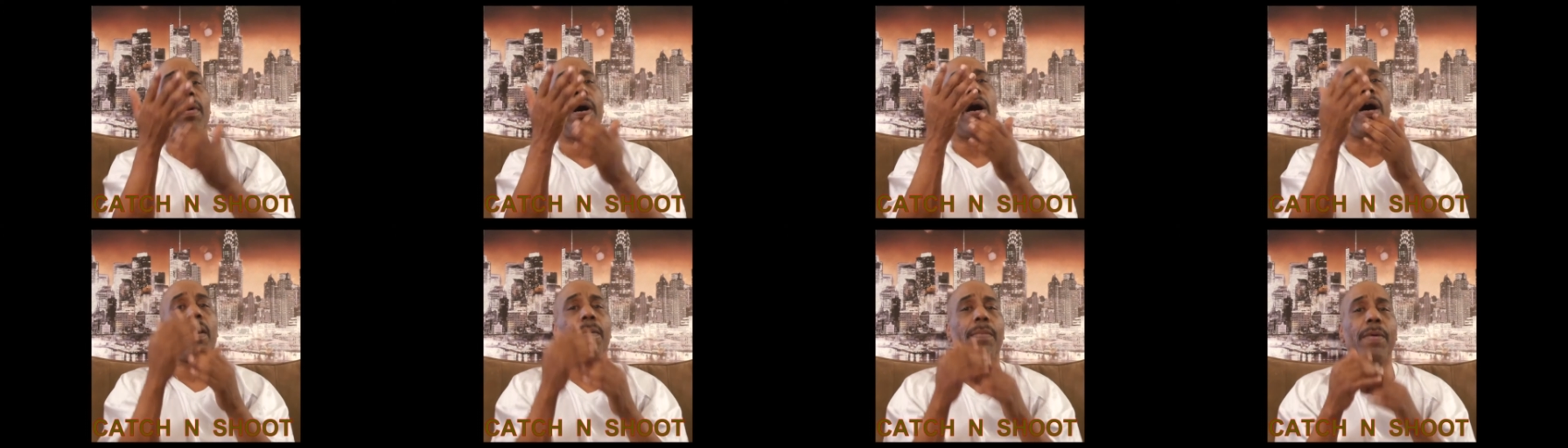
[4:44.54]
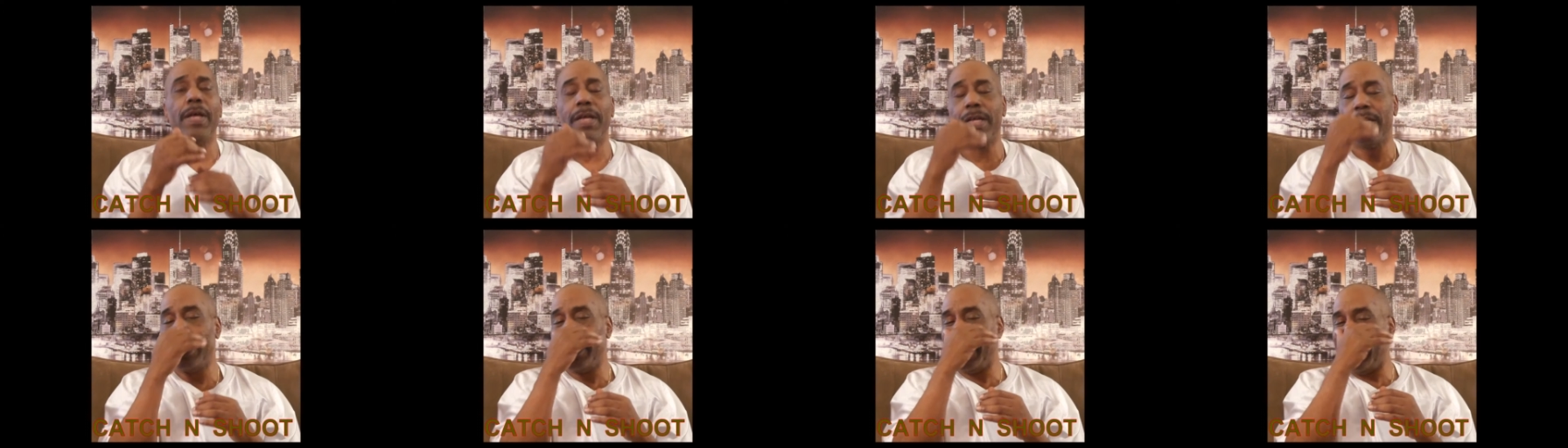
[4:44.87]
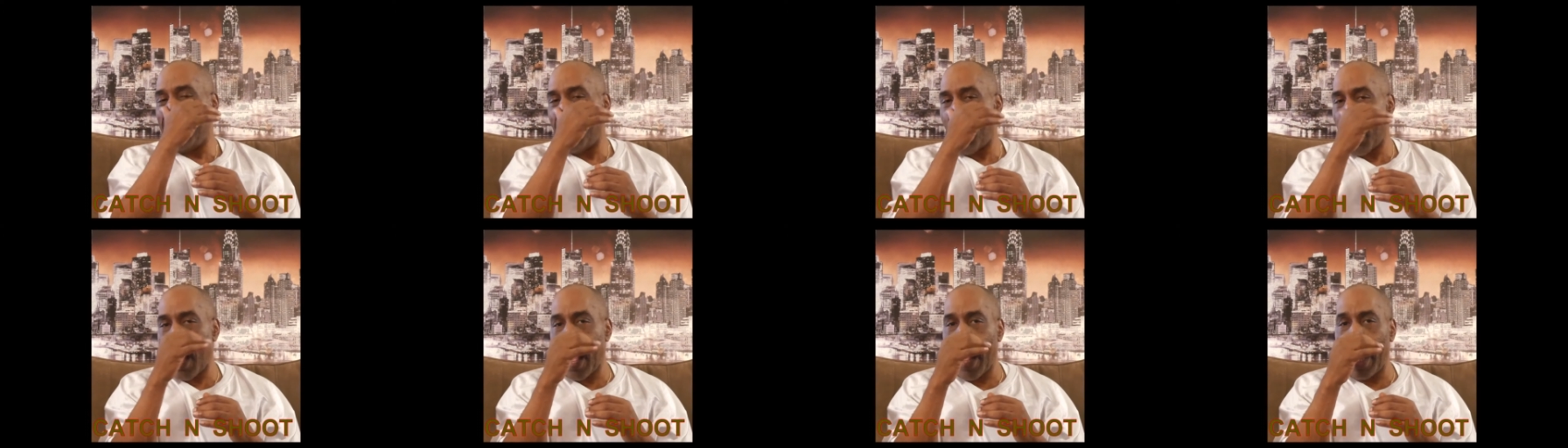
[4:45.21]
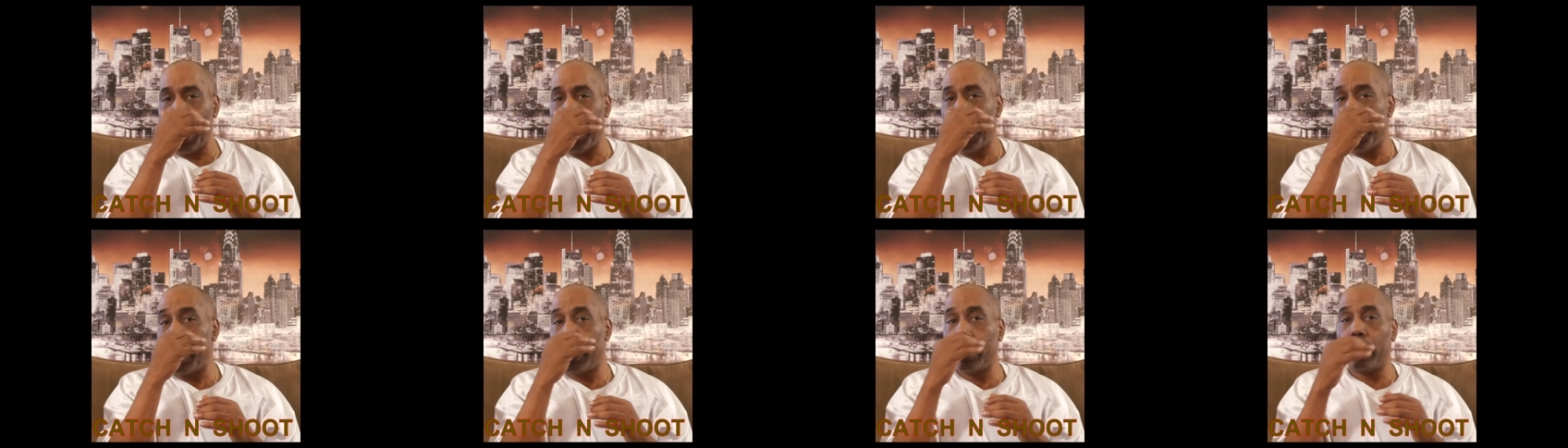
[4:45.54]
up.
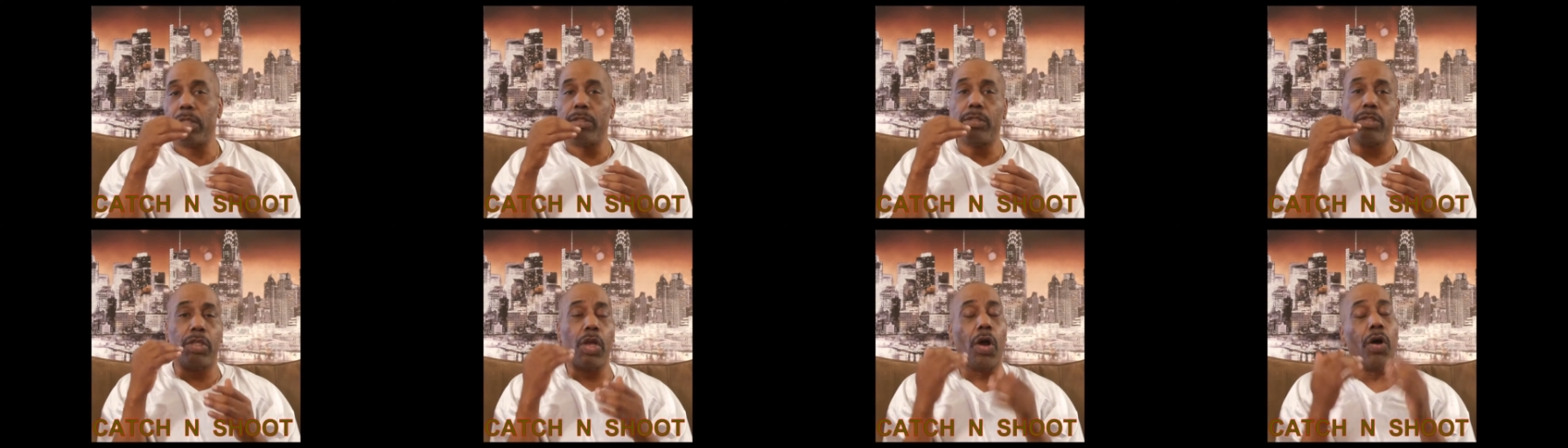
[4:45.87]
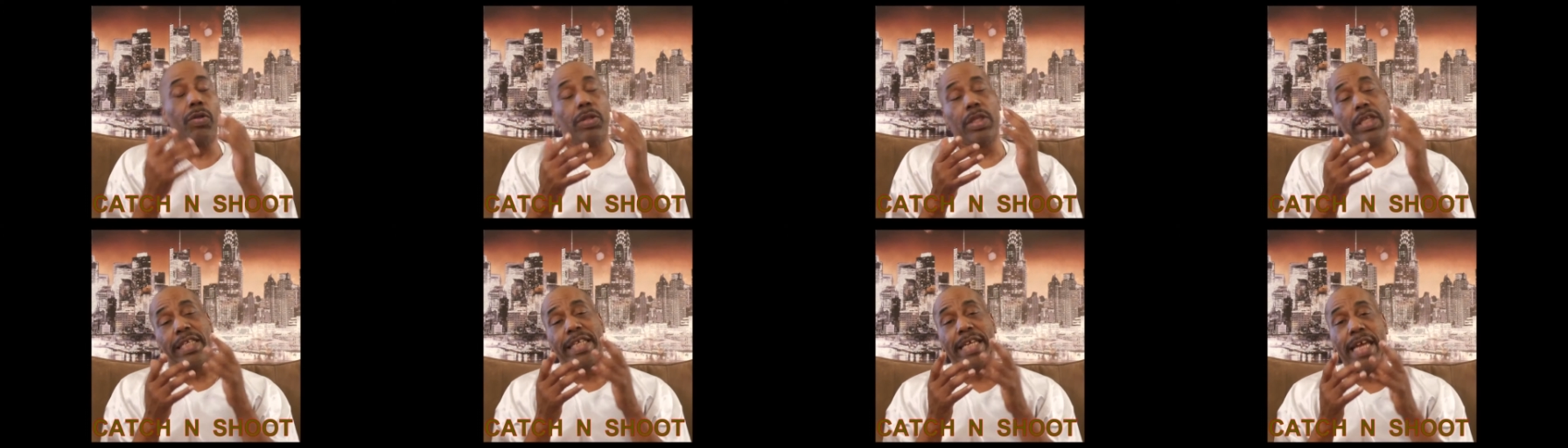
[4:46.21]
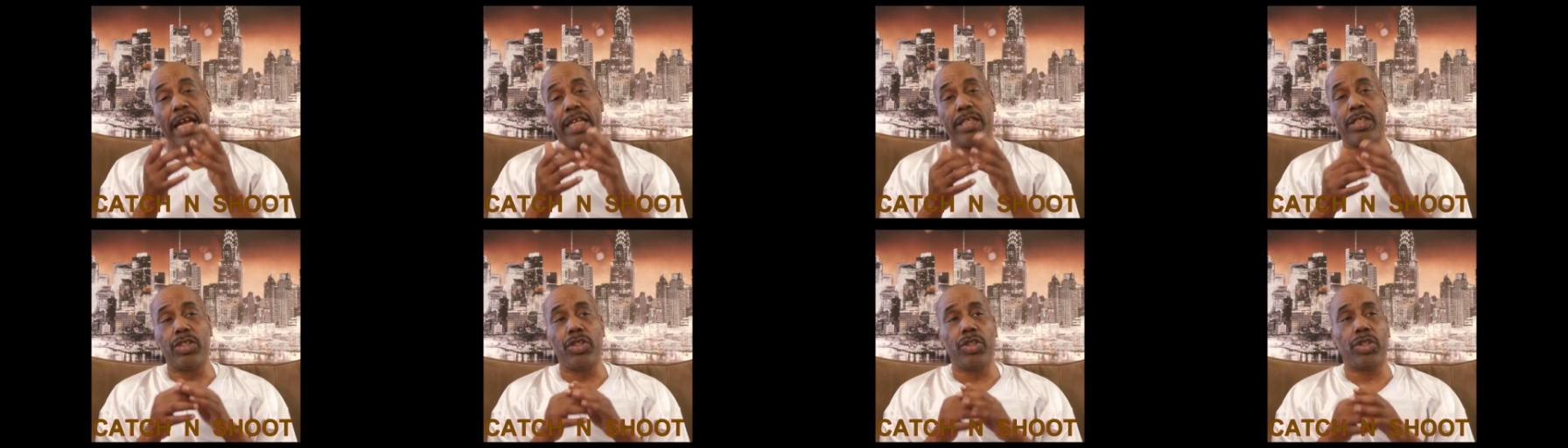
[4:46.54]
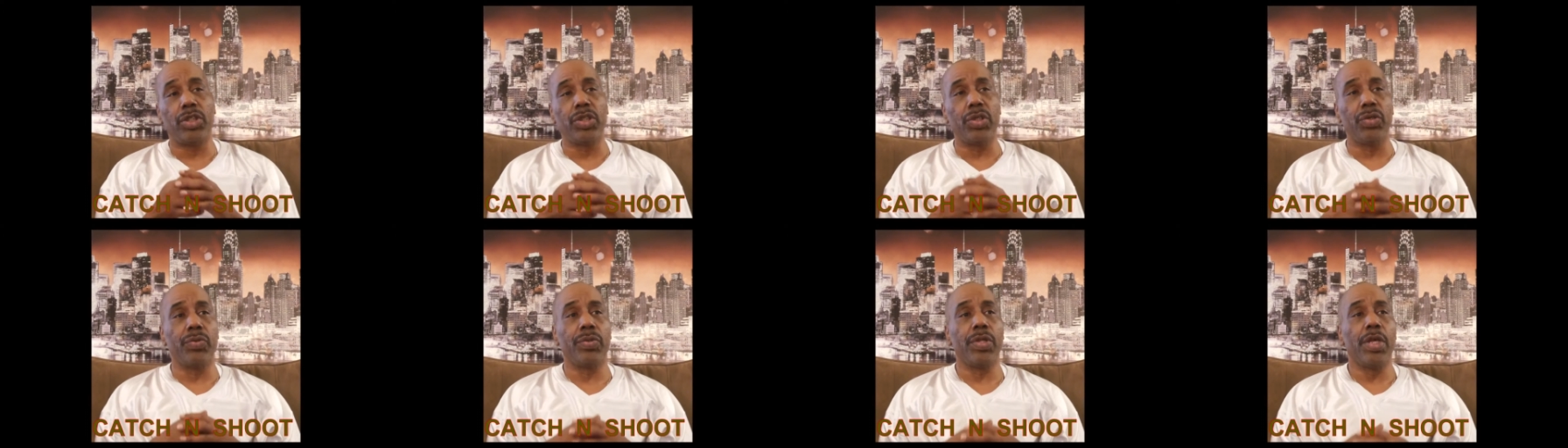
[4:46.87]
Alright? Those are catch and
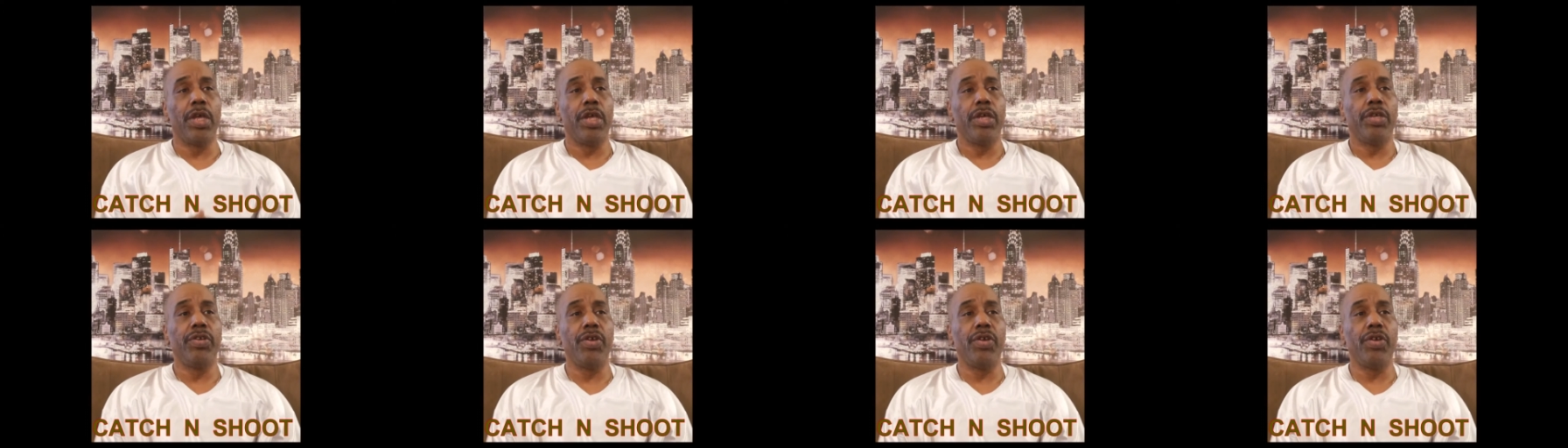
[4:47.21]
shoot.